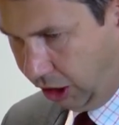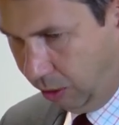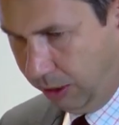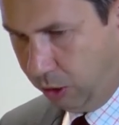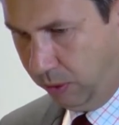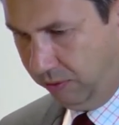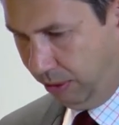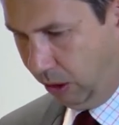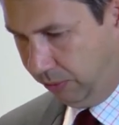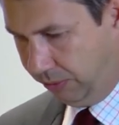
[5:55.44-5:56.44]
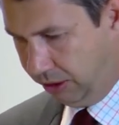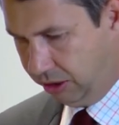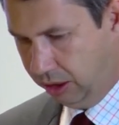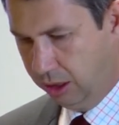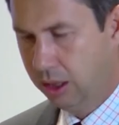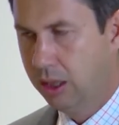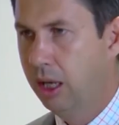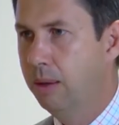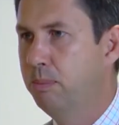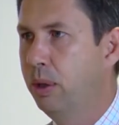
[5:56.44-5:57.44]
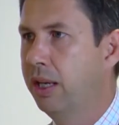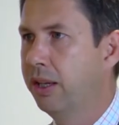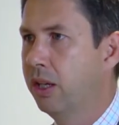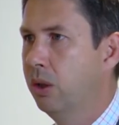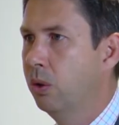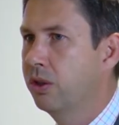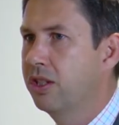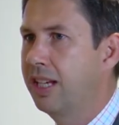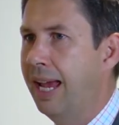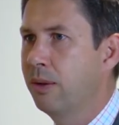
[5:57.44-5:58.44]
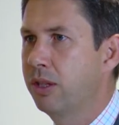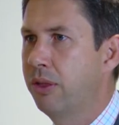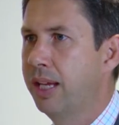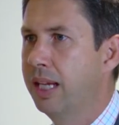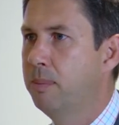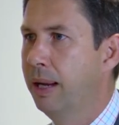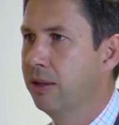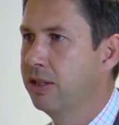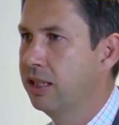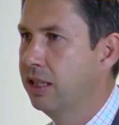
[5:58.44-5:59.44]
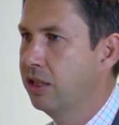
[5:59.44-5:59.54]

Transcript: which we've been offered by the courts as to how to think about it.